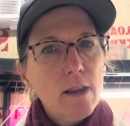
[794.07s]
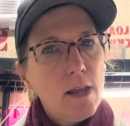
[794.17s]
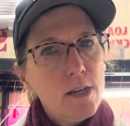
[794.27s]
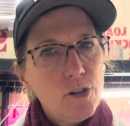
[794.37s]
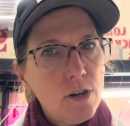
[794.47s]

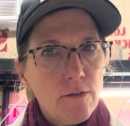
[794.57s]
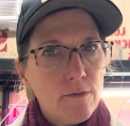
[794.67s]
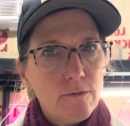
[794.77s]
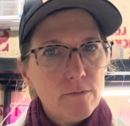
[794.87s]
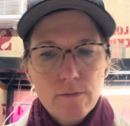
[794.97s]
I should have
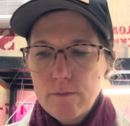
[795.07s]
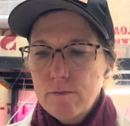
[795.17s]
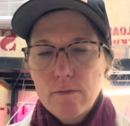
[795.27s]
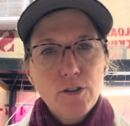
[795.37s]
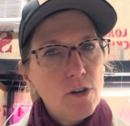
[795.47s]

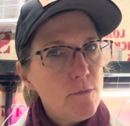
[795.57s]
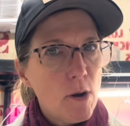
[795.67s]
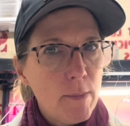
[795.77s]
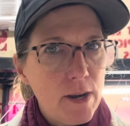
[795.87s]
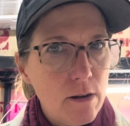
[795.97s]

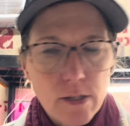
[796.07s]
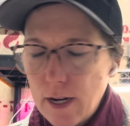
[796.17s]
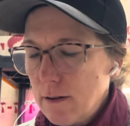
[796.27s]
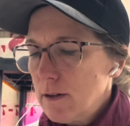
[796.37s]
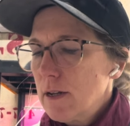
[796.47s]
brought my notes
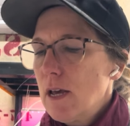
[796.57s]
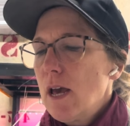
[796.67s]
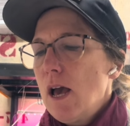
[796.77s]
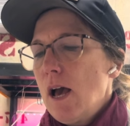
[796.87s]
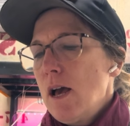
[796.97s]
down.
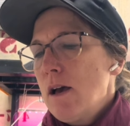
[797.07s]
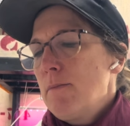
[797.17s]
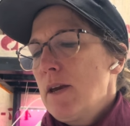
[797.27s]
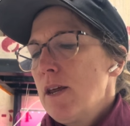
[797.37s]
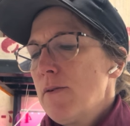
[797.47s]

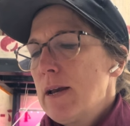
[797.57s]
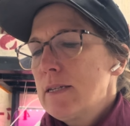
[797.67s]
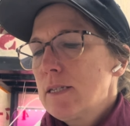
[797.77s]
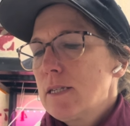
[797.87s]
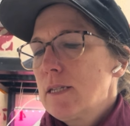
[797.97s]

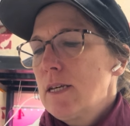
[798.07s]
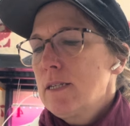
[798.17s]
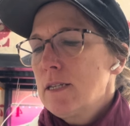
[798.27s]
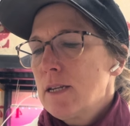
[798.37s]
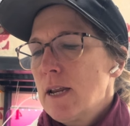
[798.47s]
Anyways,
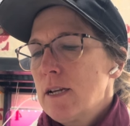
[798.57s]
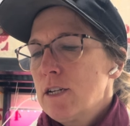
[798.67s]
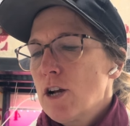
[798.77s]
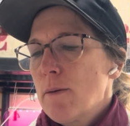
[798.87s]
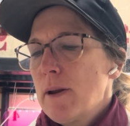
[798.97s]
this is an
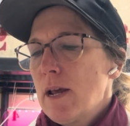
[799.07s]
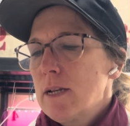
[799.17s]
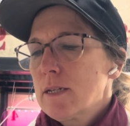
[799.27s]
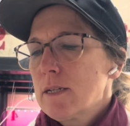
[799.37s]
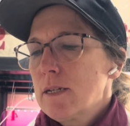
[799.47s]
indeterminate.